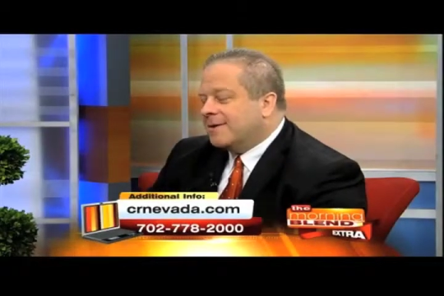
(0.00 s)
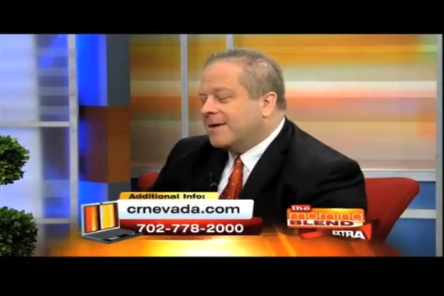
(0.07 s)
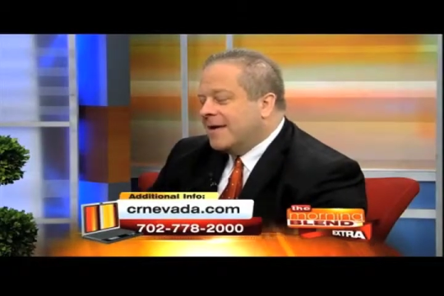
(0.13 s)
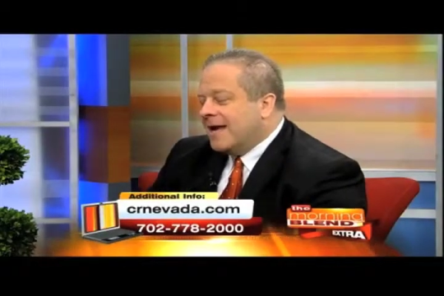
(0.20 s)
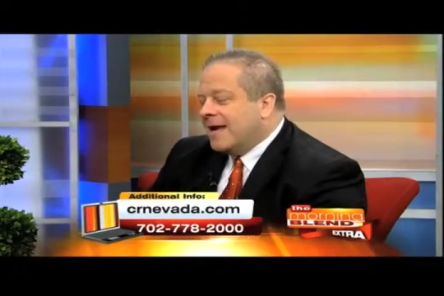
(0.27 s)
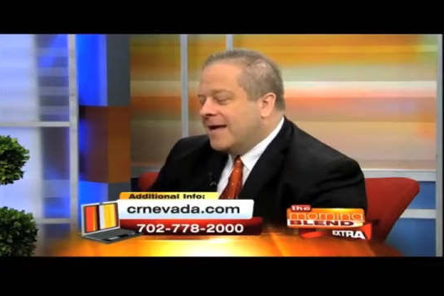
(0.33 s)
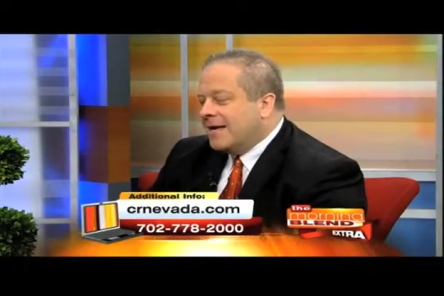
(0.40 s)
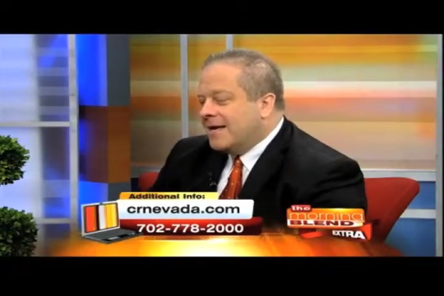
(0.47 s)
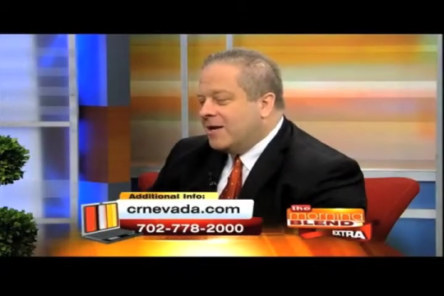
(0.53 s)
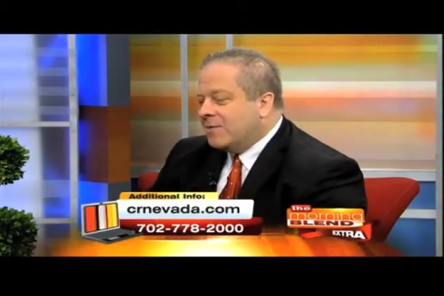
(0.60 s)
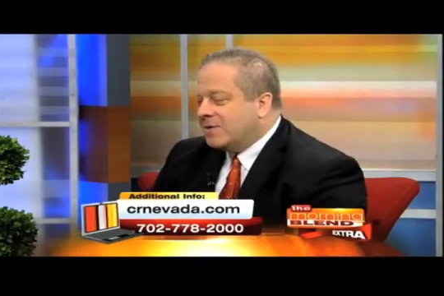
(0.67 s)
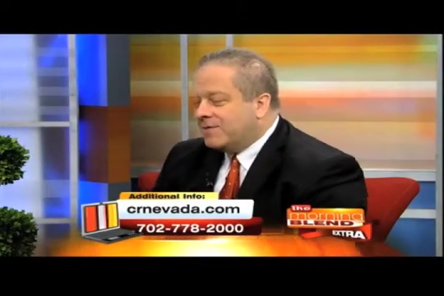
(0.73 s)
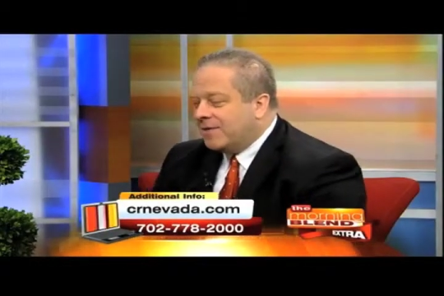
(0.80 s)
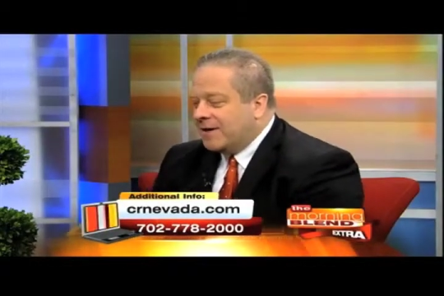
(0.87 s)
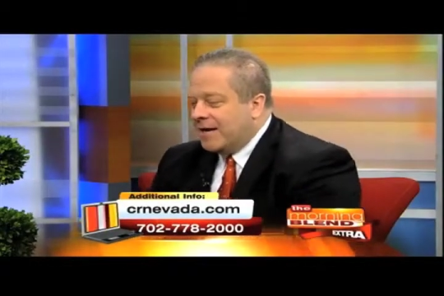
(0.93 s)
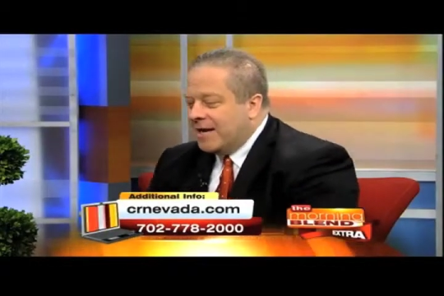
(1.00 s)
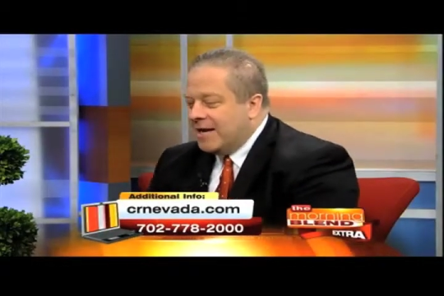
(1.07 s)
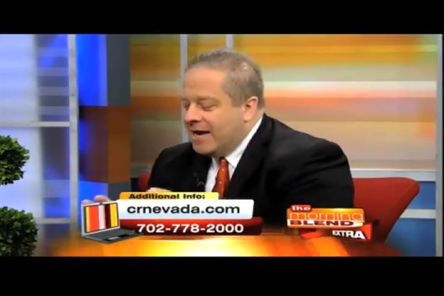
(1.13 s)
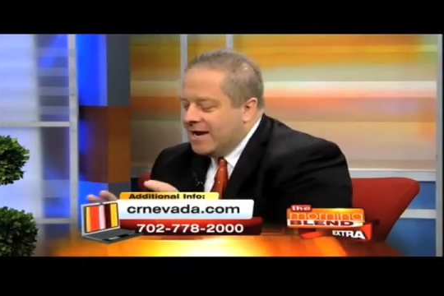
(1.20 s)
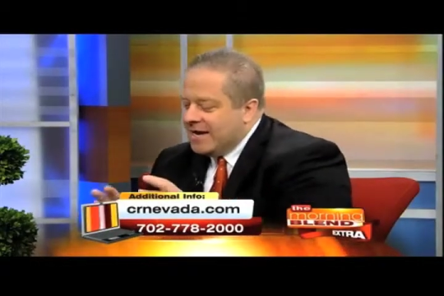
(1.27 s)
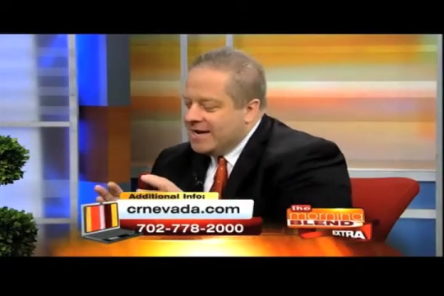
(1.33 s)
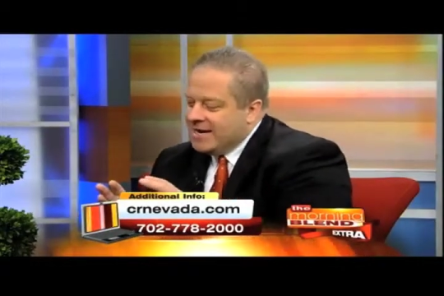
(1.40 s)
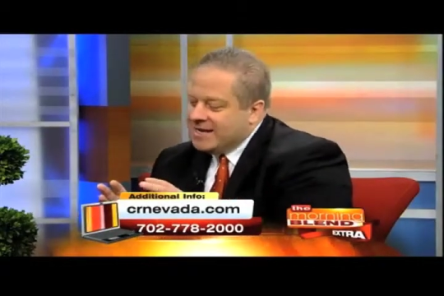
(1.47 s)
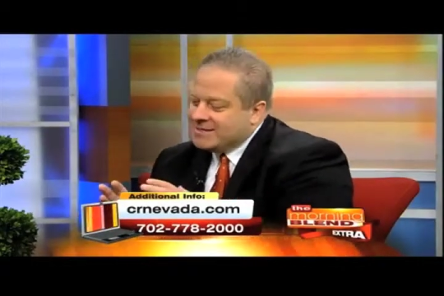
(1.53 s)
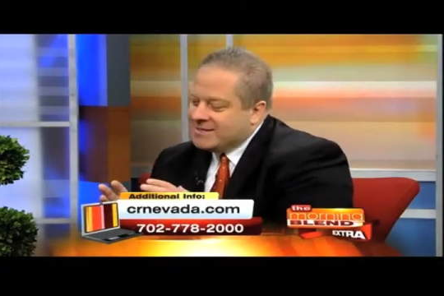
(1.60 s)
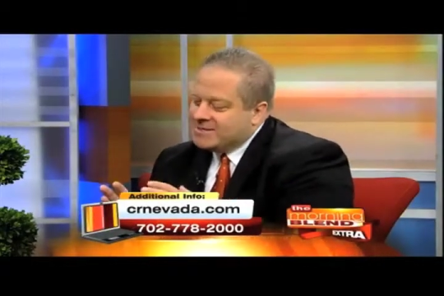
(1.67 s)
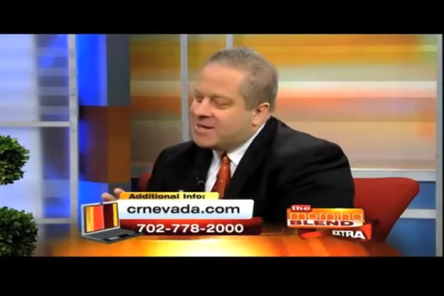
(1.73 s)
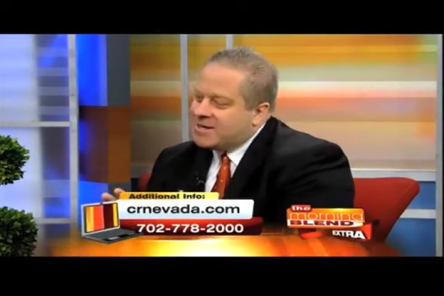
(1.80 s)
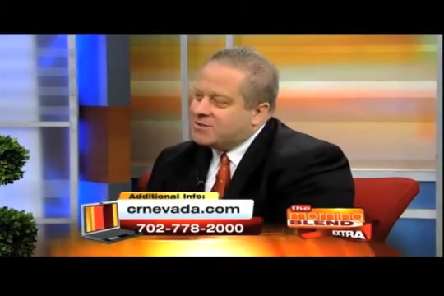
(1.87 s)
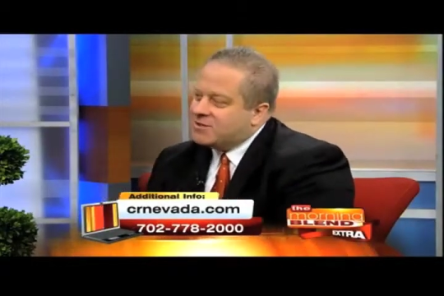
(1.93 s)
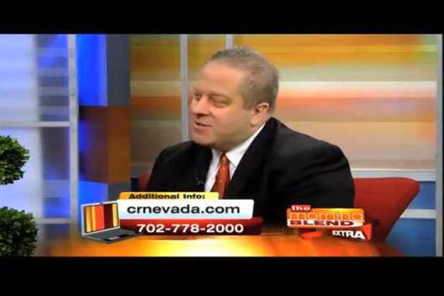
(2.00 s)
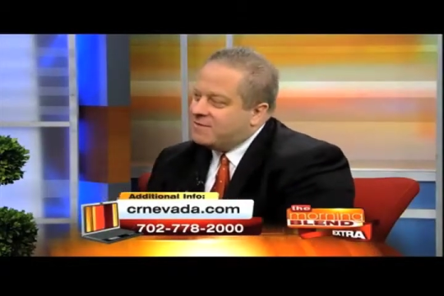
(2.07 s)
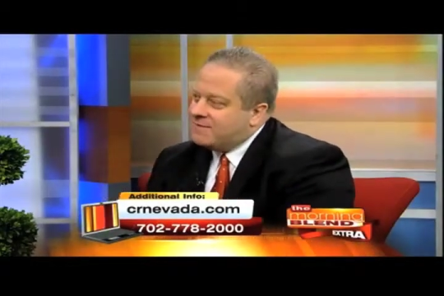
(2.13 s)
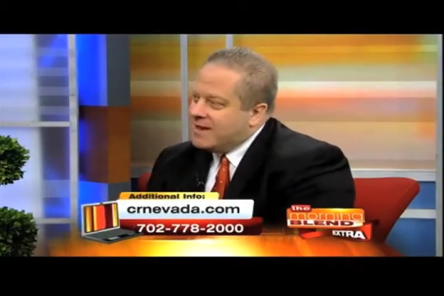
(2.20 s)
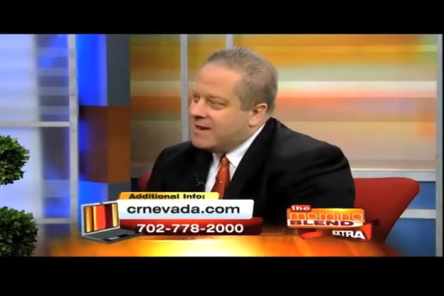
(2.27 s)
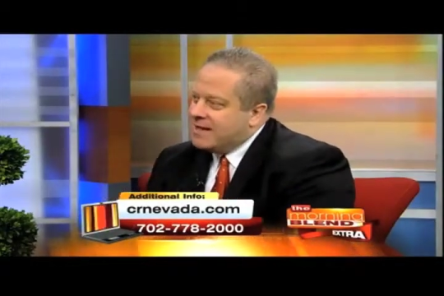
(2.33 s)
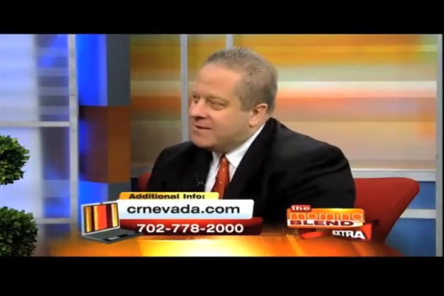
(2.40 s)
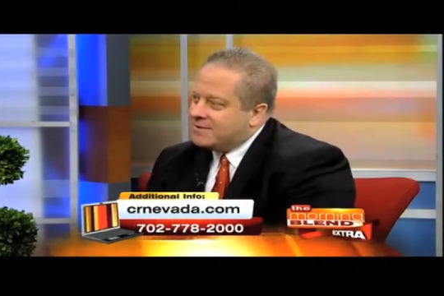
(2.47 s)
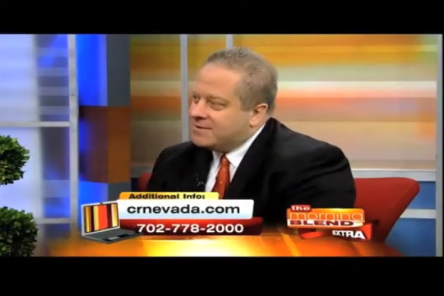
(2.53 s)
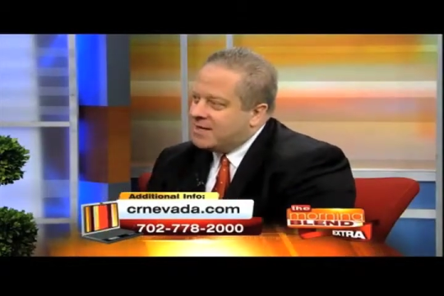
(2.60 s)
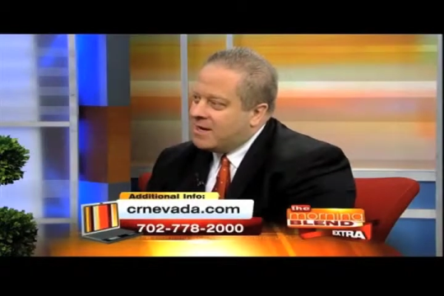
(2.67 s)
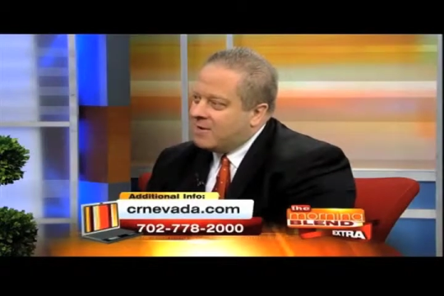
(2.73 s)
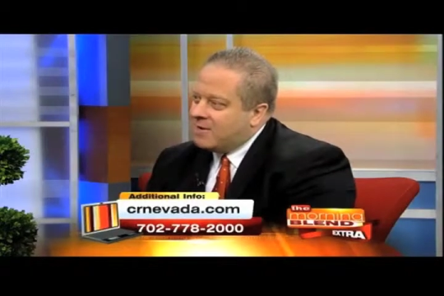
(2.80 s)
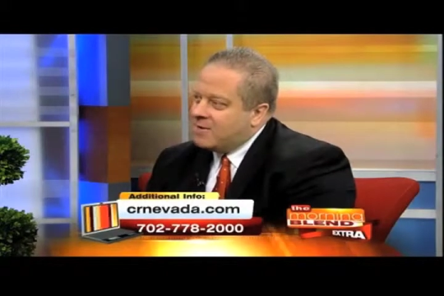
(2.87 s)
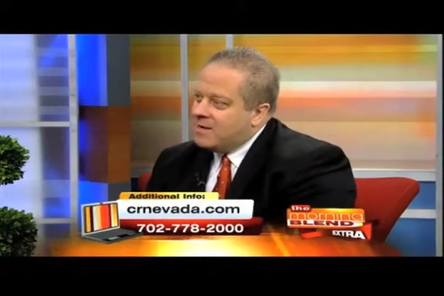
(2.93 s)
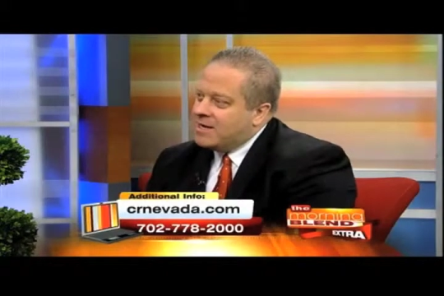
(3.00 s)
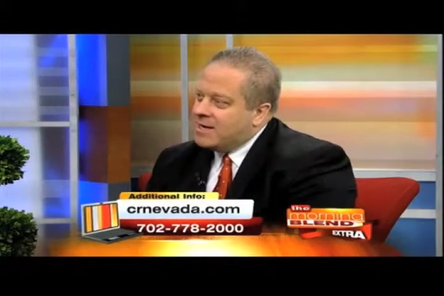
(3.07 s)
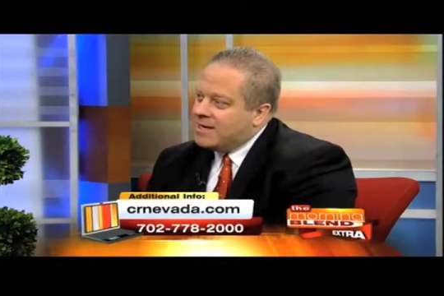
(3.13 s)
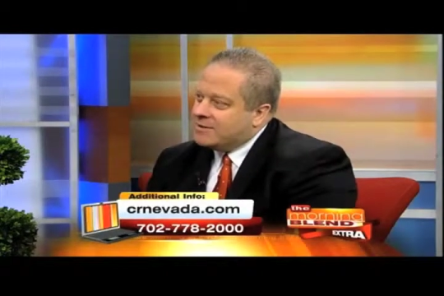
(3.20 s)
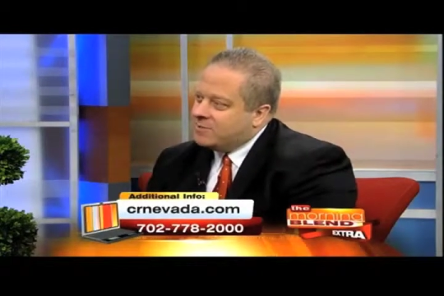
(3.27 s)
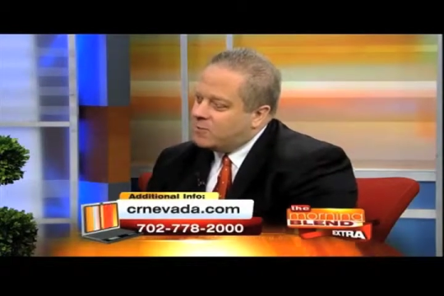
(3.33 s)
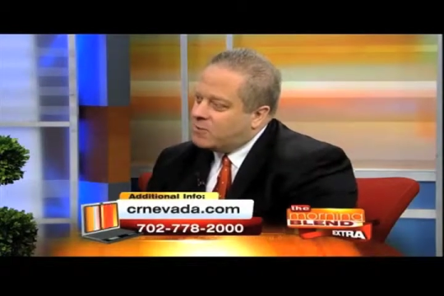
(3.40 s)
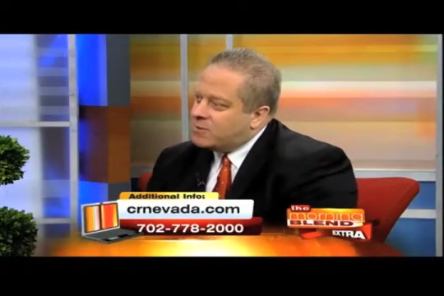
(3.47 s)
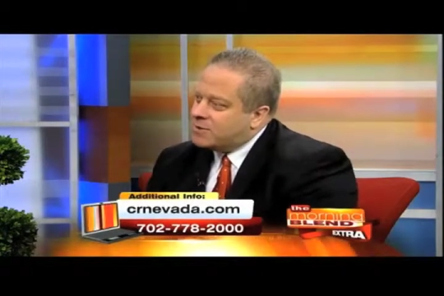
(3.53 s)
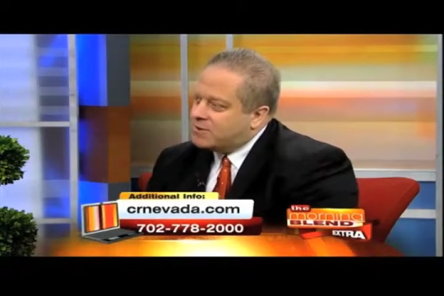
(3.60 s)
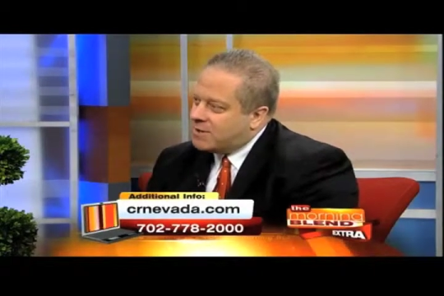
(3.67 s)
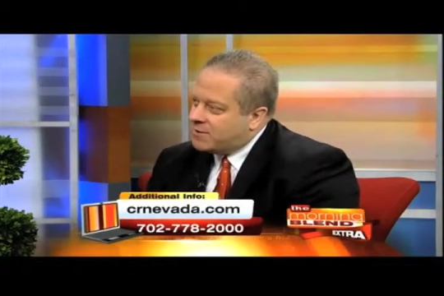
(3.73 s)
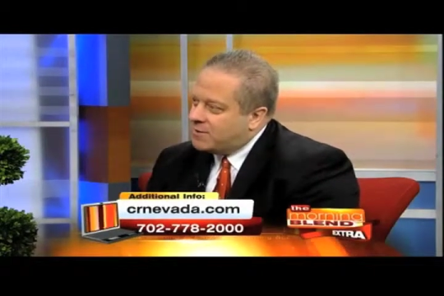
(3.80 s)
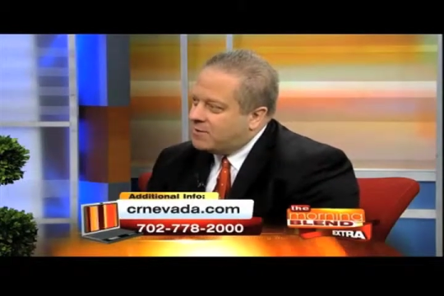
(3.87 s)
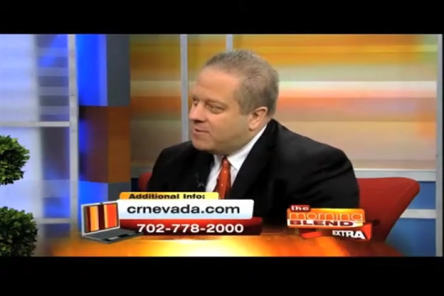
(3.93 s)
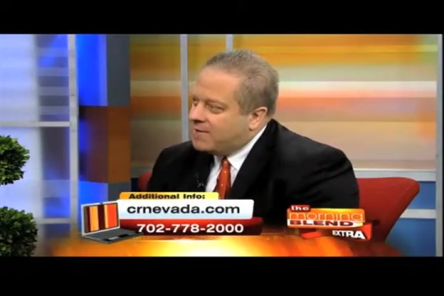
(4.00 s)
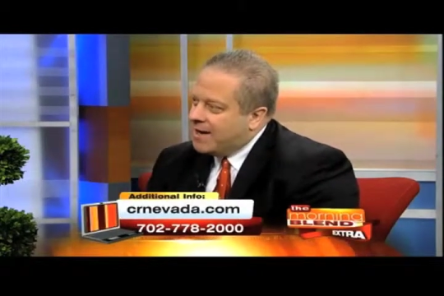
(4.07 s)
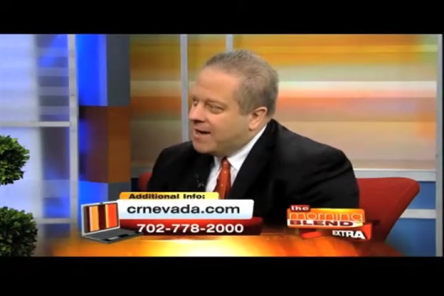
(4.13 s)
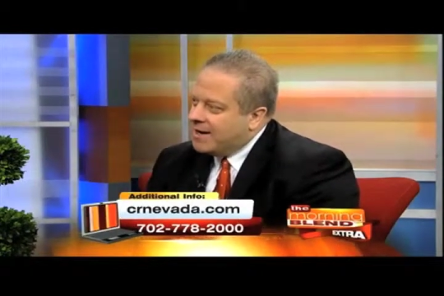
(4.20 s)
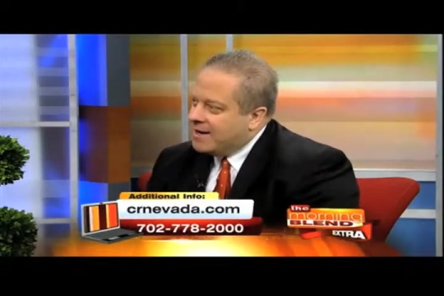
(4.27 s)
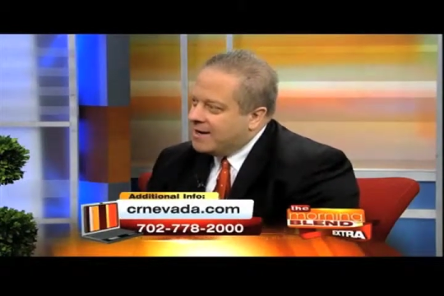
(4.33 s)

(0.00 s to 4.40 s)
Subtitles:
And you know, it's funny, it's not just Nevadans, Dow. It's more southern Nevada.